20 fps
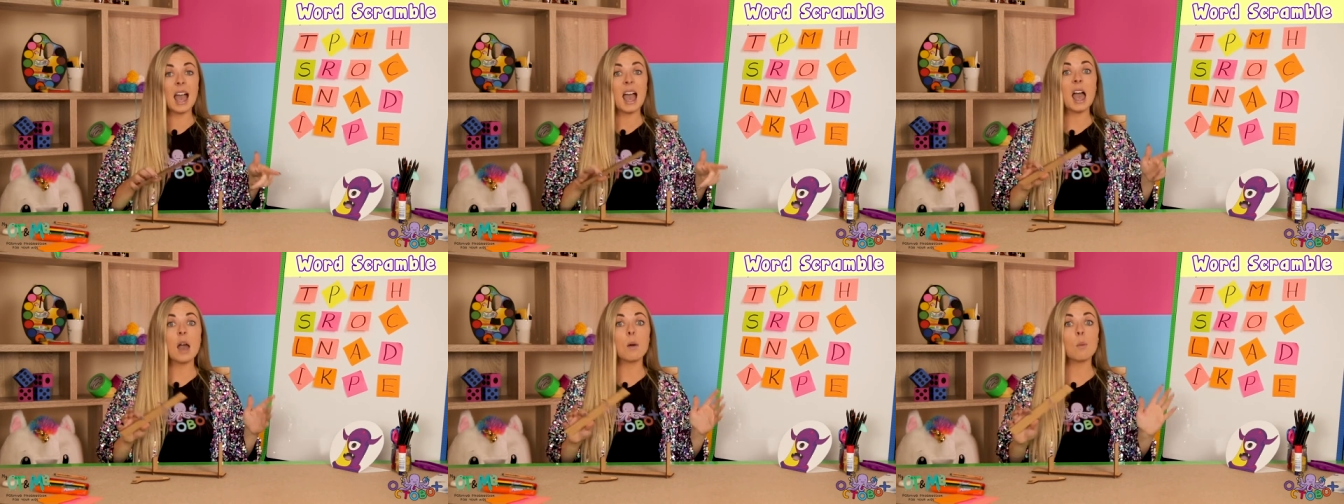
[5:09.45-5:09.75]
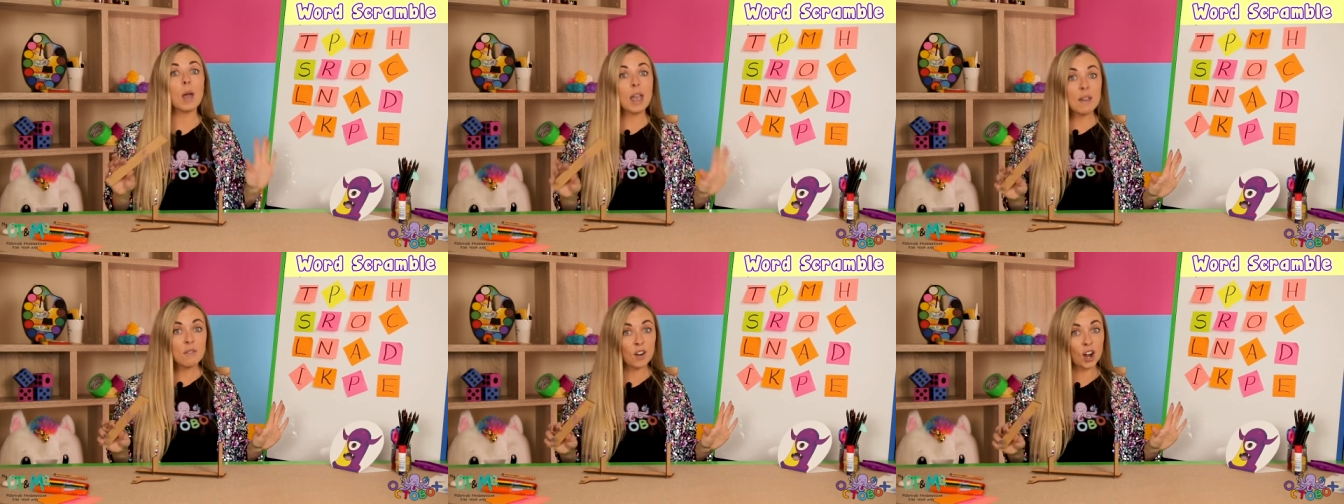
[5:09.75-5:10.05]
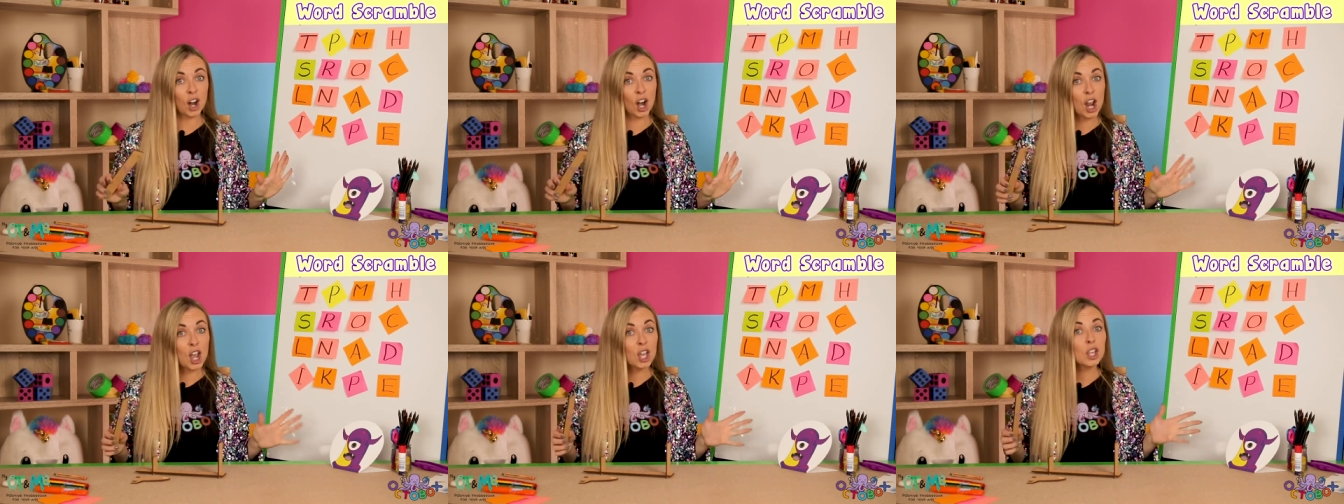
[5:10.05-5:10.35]

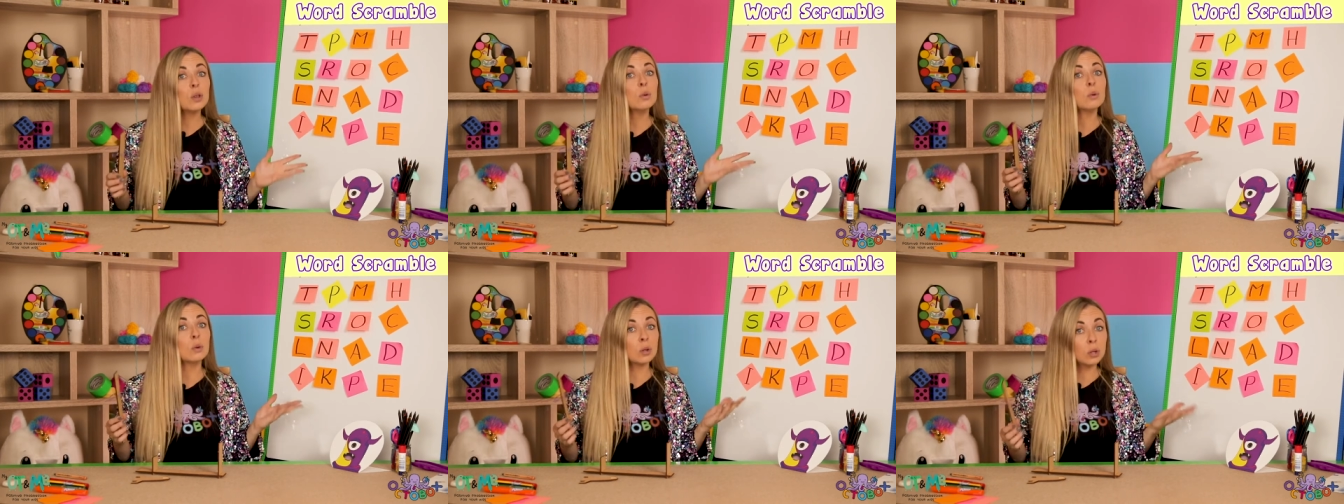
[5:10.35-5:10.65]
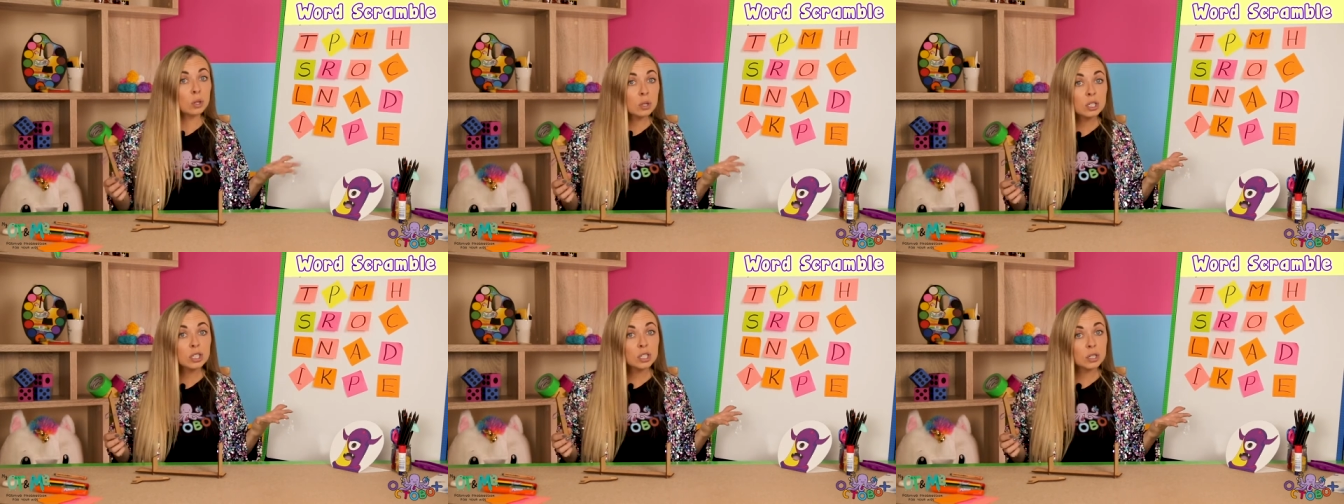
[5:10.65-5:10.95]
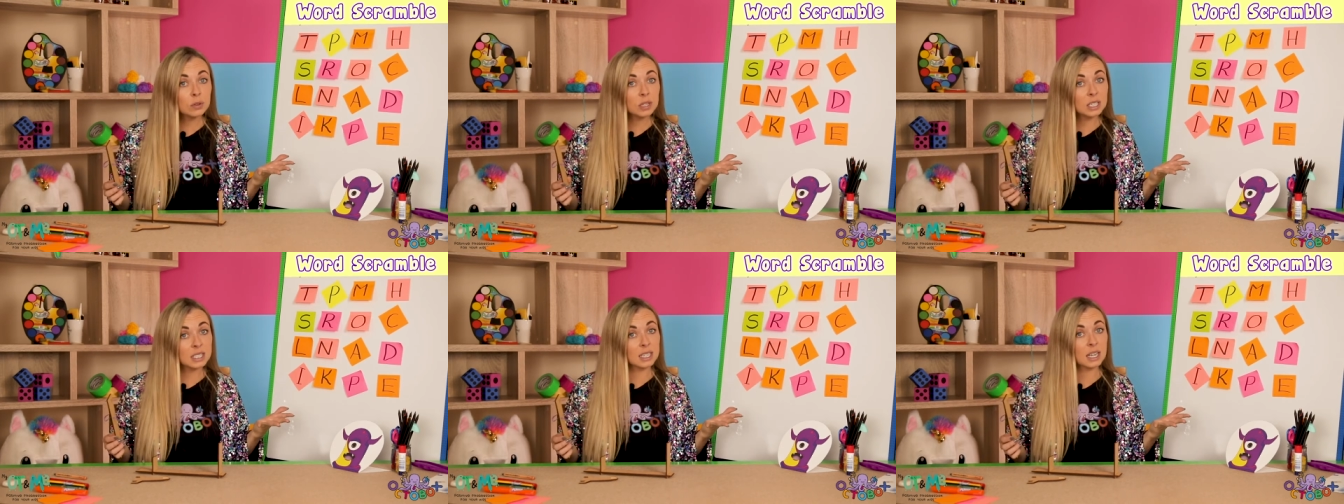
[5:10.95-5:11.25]
However, you could
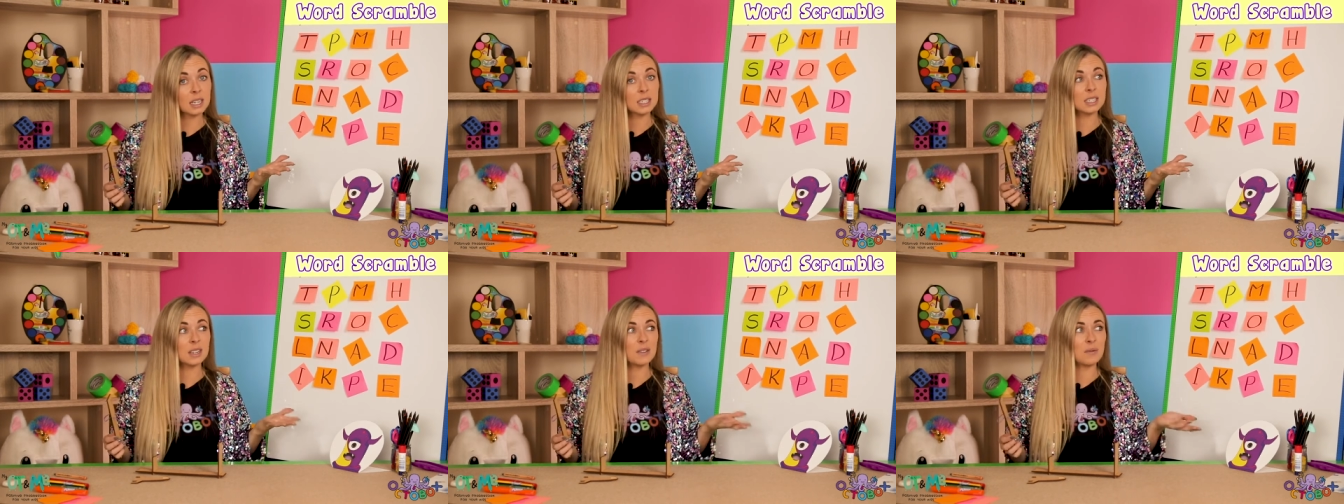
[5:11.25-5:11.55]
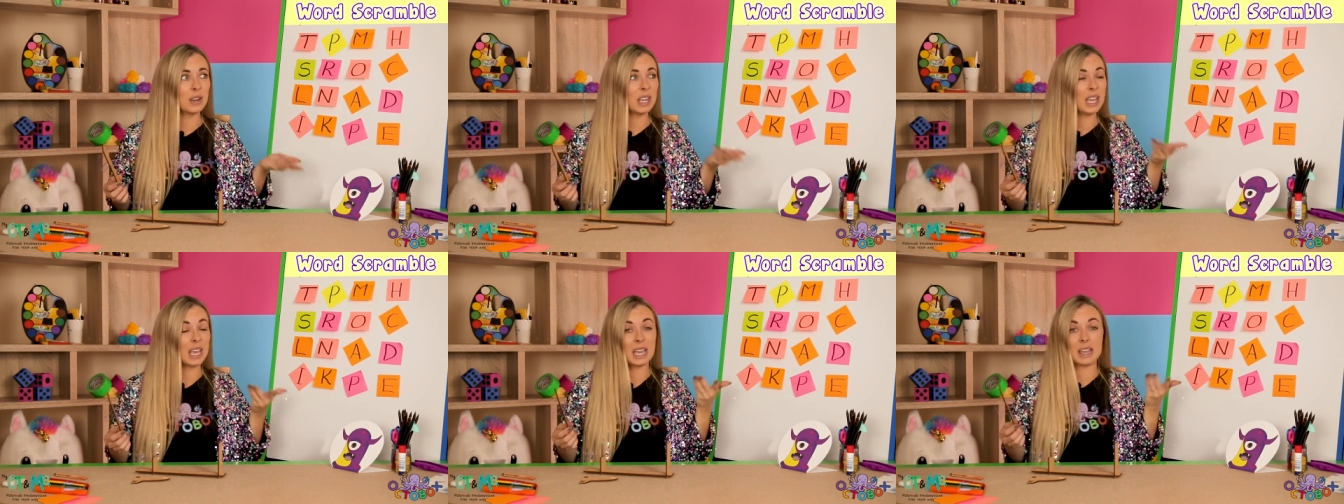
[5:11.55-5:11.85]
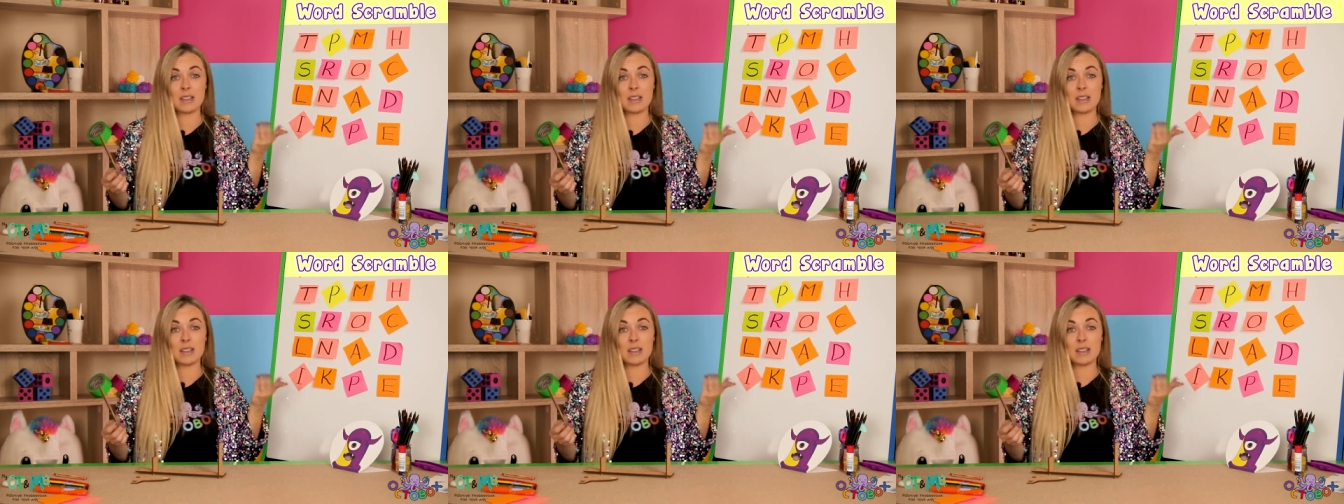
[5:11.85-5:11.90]
do this activity